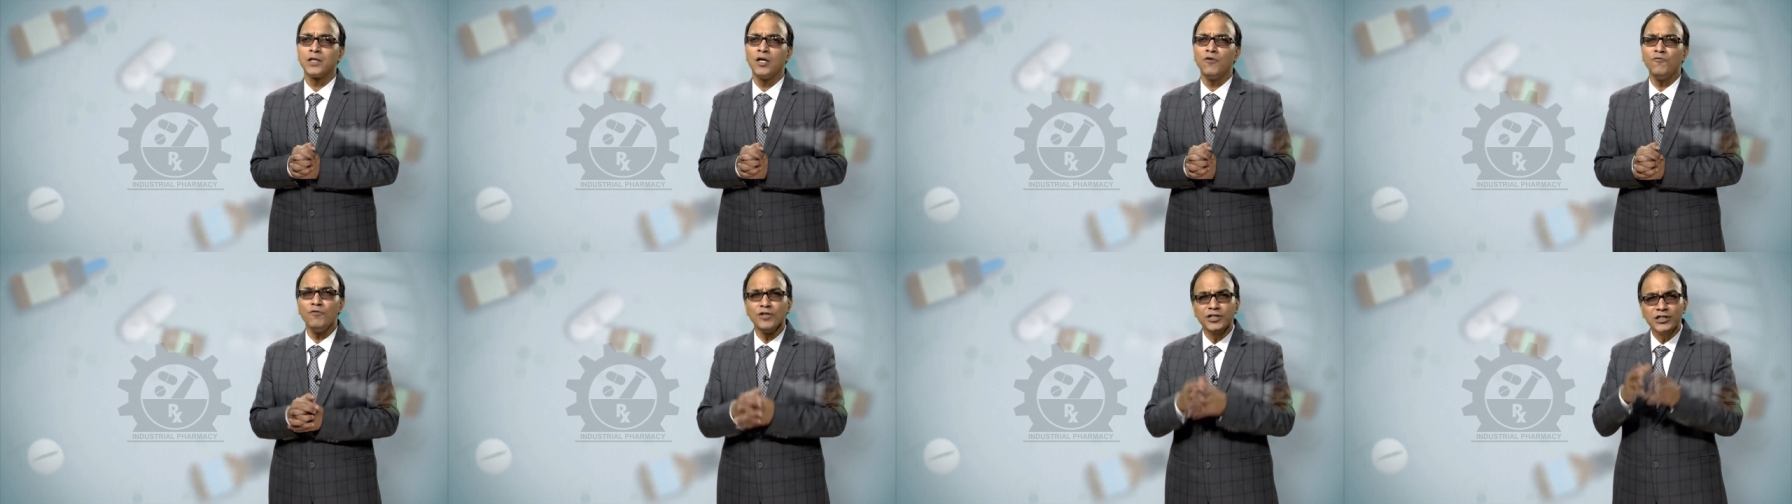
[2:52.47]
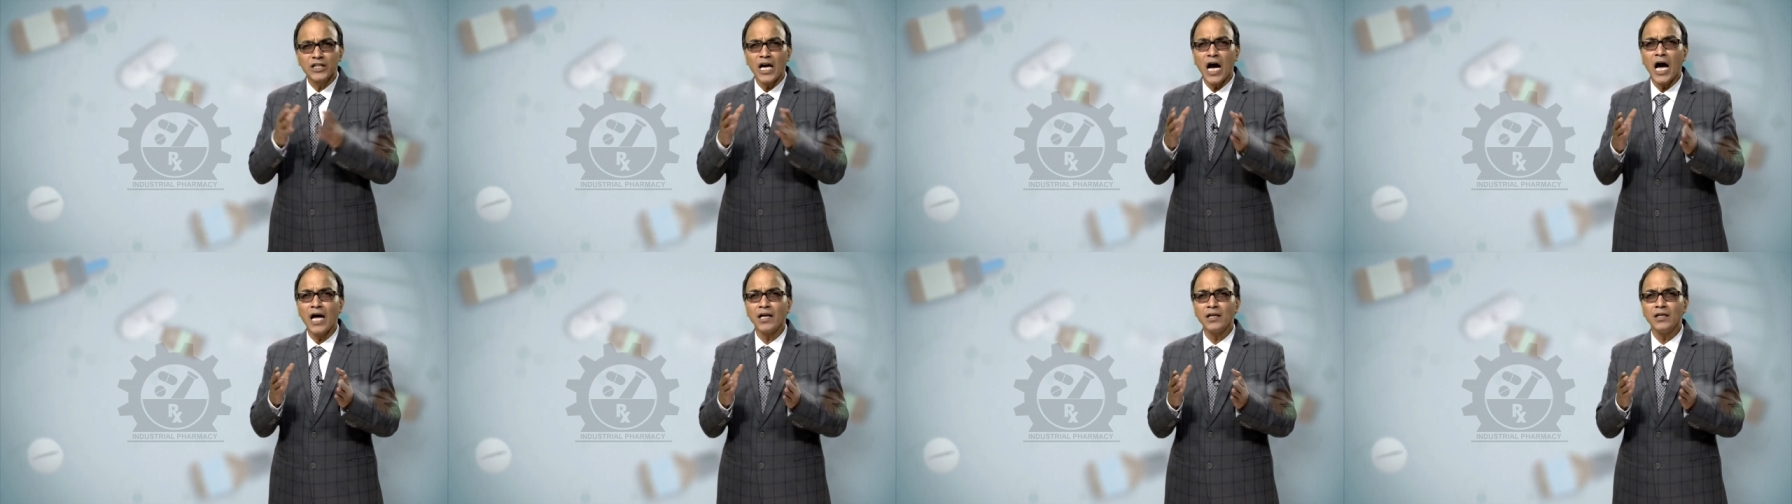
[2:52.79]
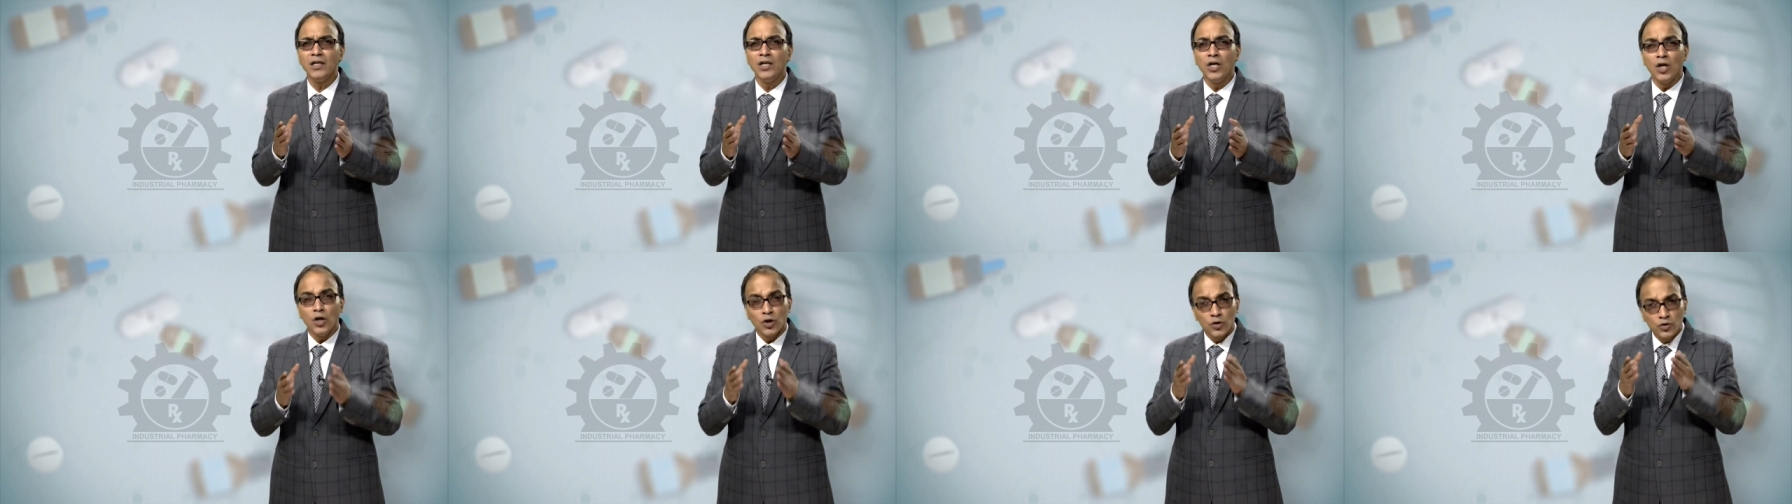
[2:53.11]
which are
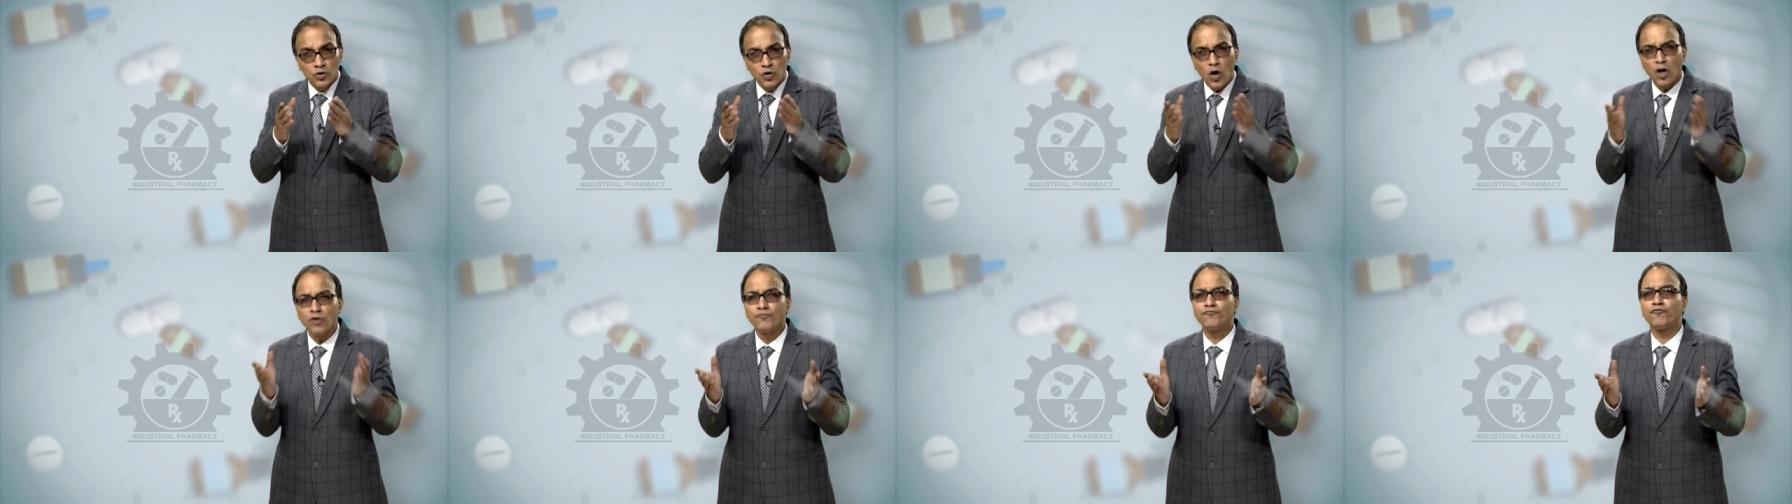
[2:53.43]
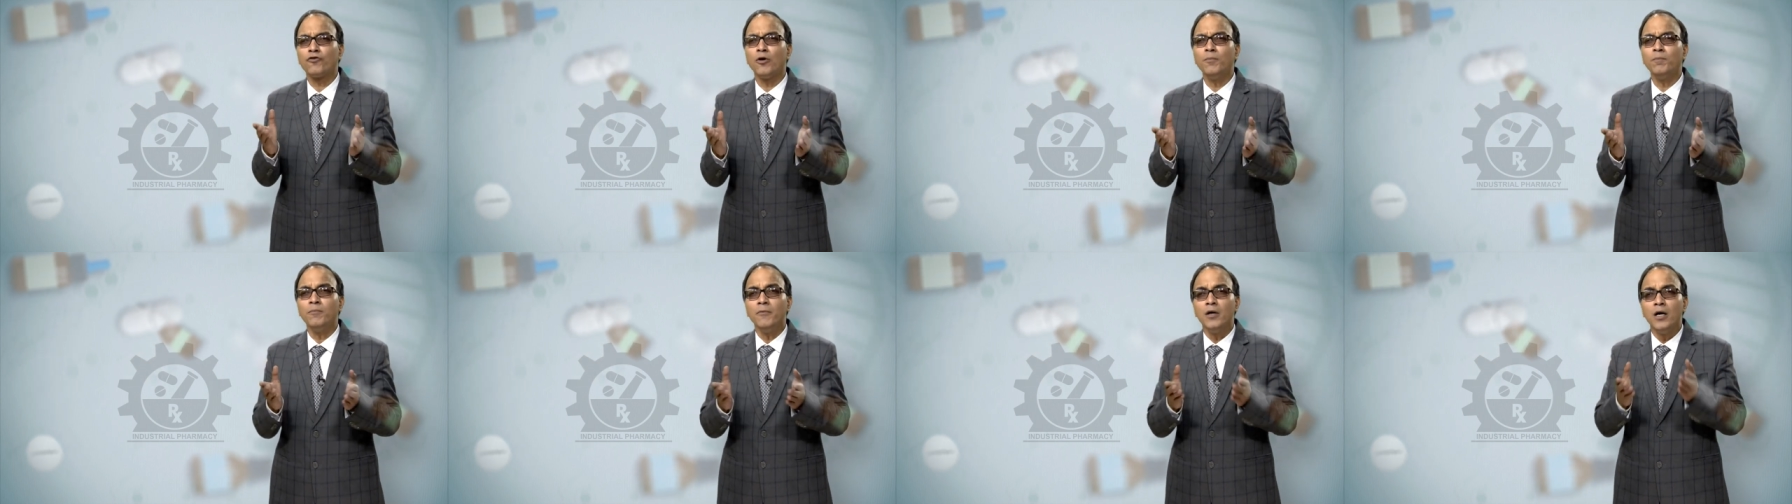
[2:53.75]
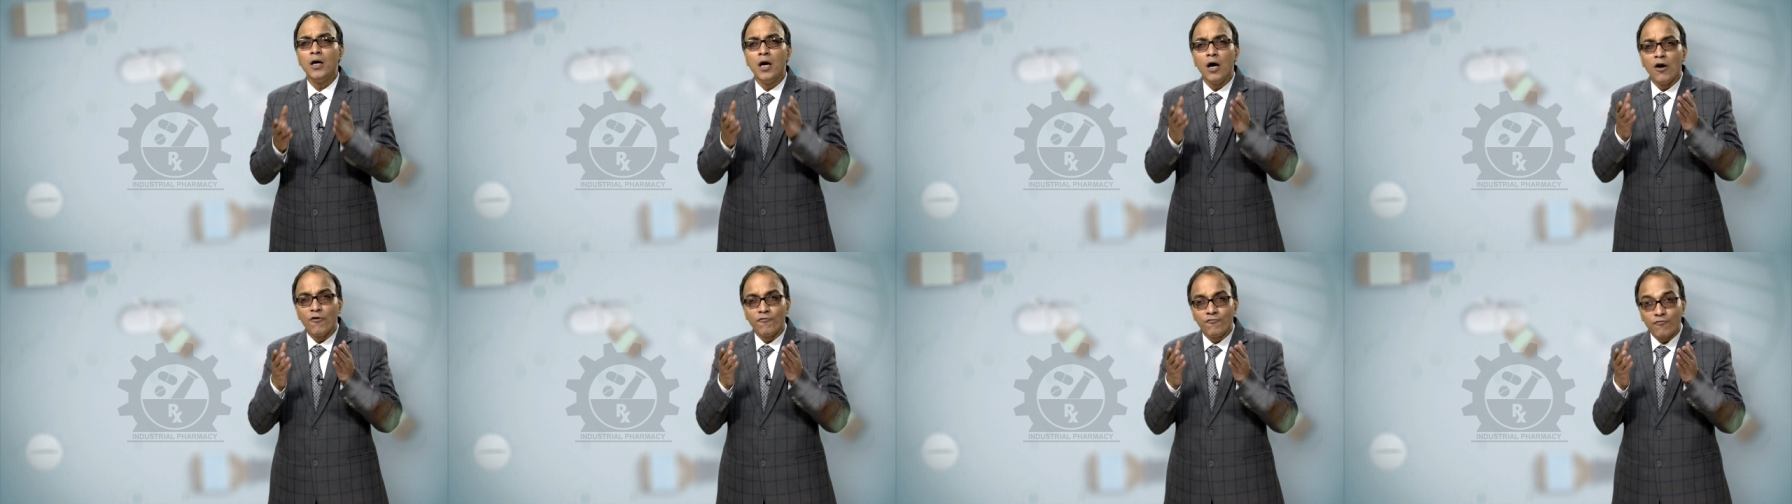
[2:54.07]
not from
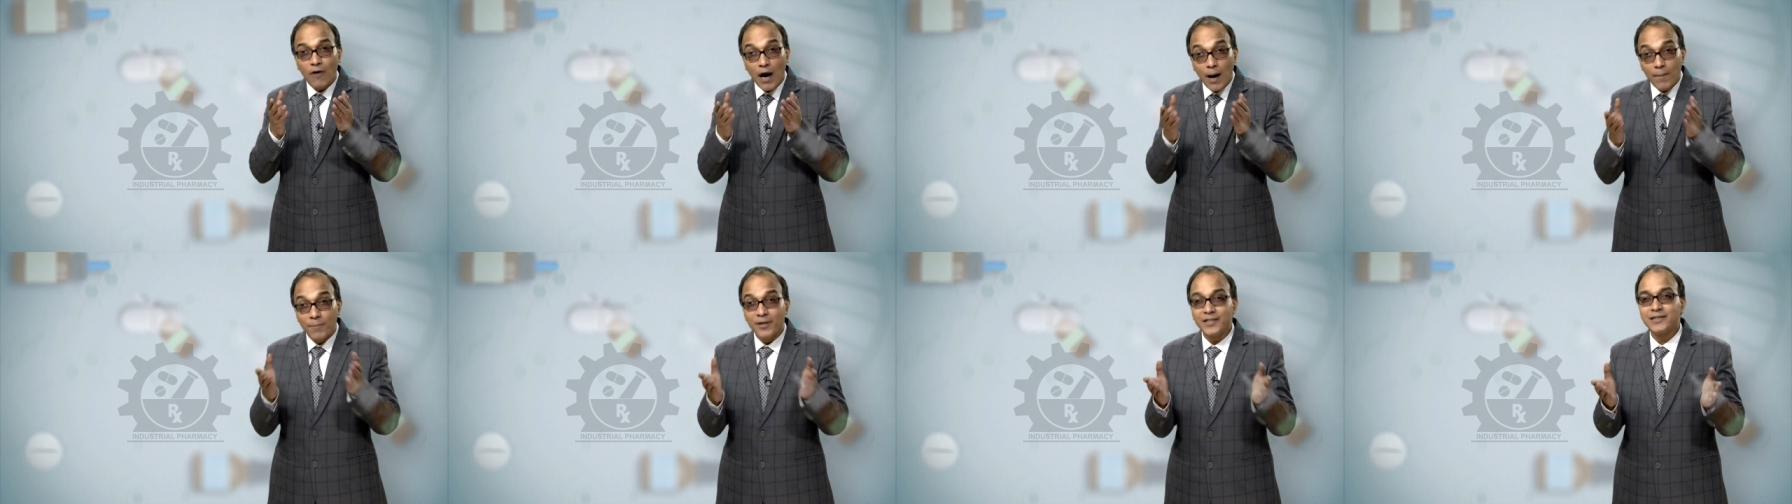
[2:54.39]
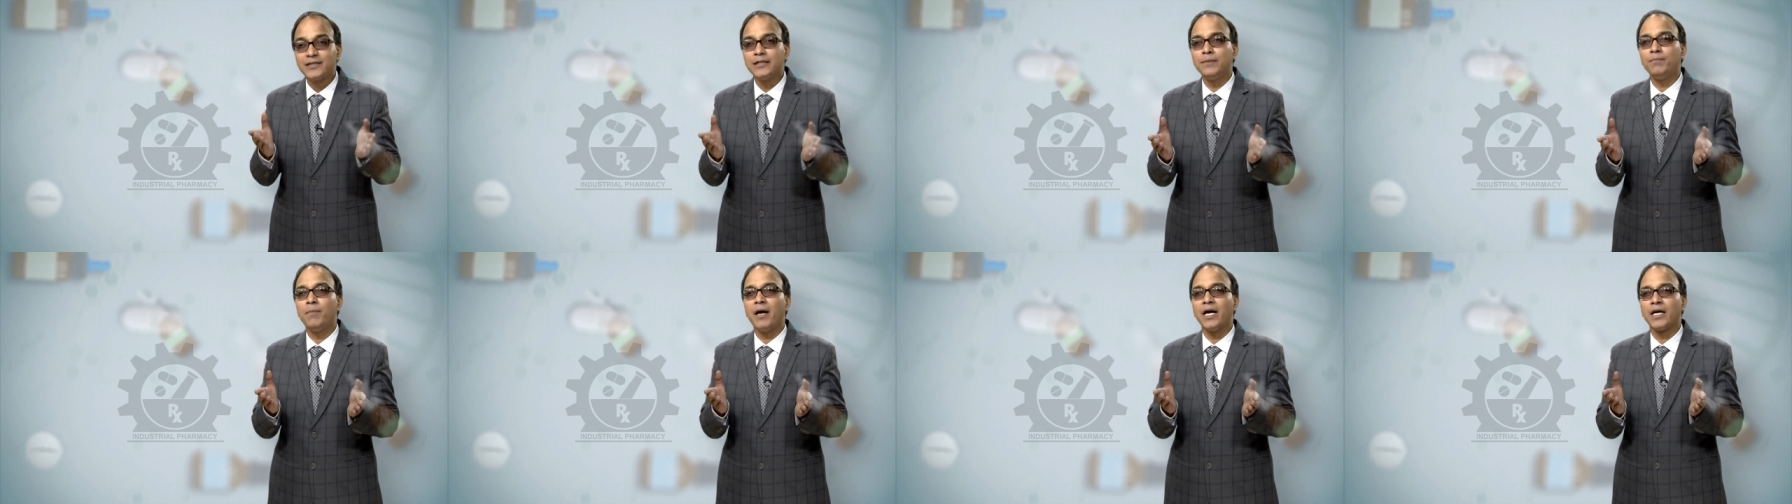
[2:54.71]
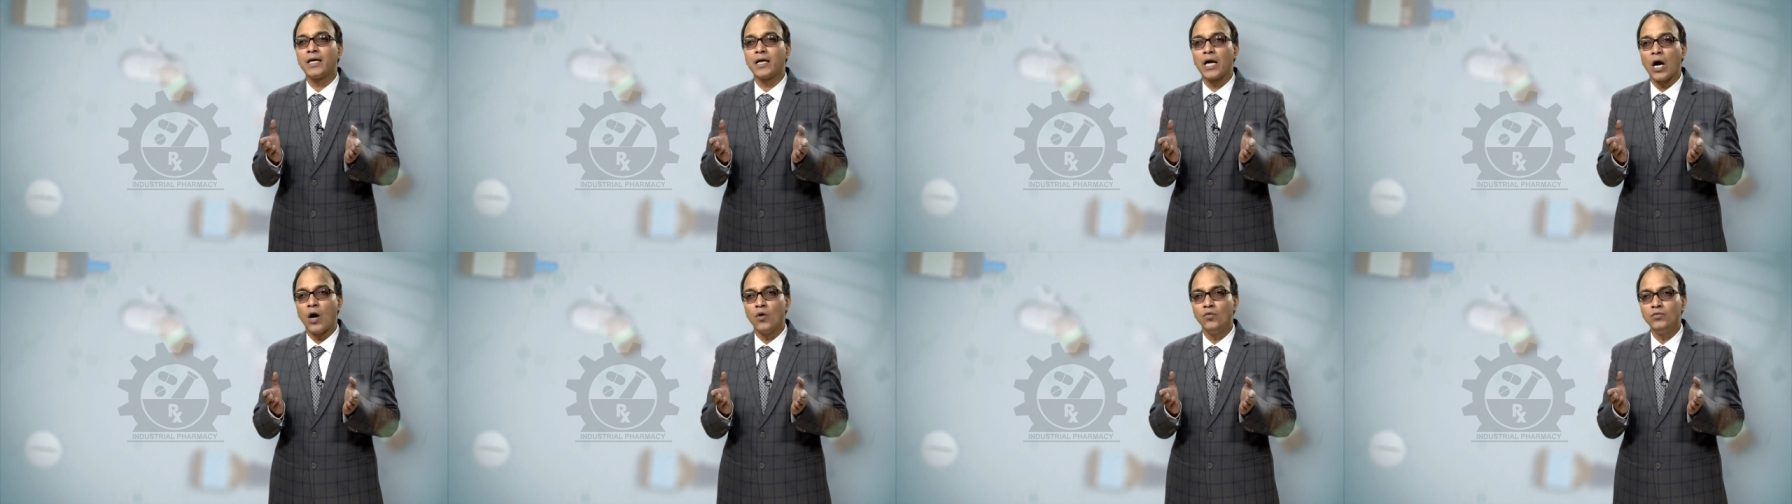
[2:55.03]
pharmacy
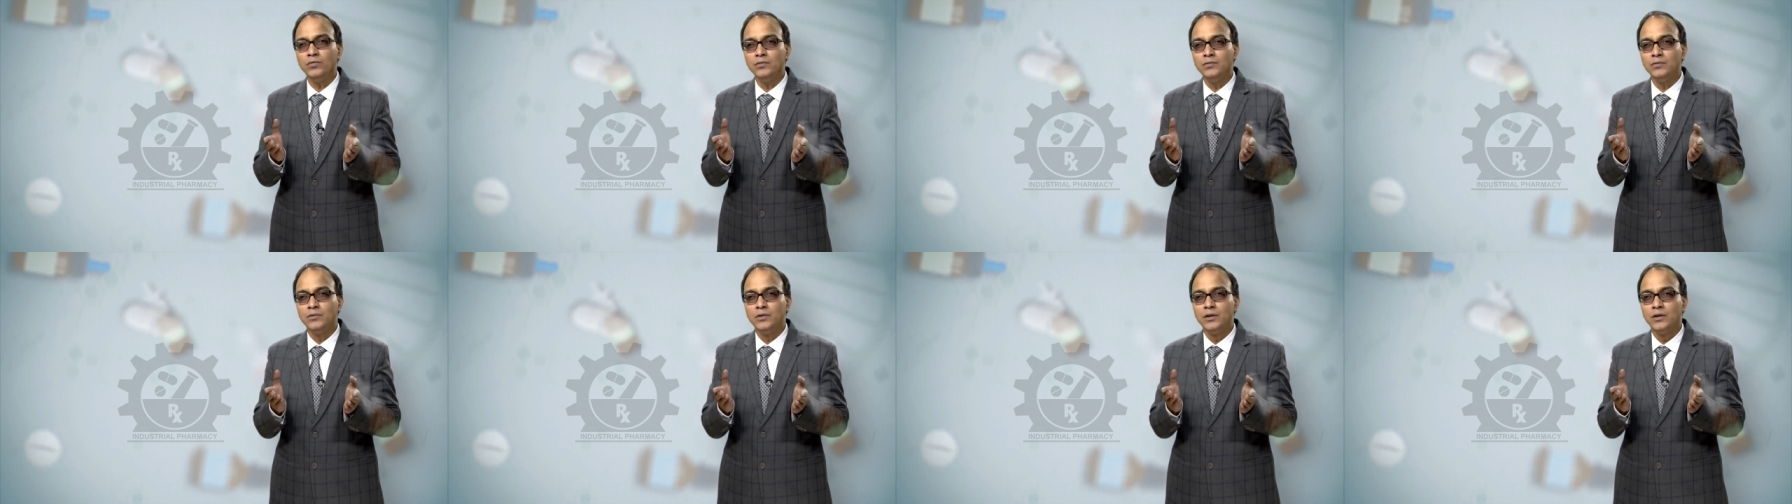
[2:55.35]
background,